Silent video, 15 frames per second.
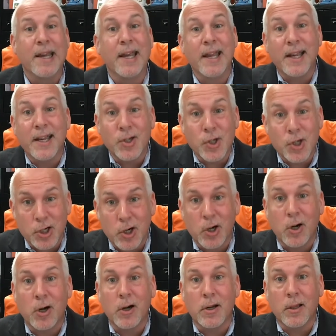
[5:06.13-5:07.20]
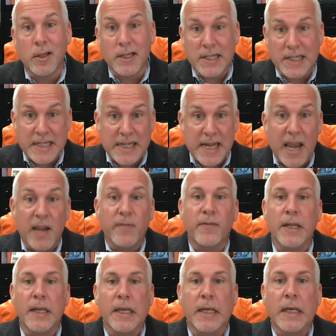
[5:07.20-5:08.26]
and ensure the
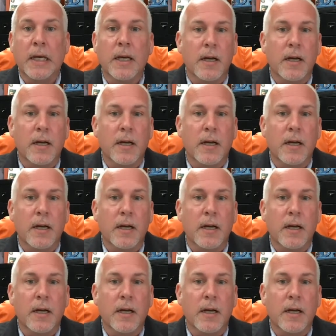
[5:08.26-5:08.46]
safety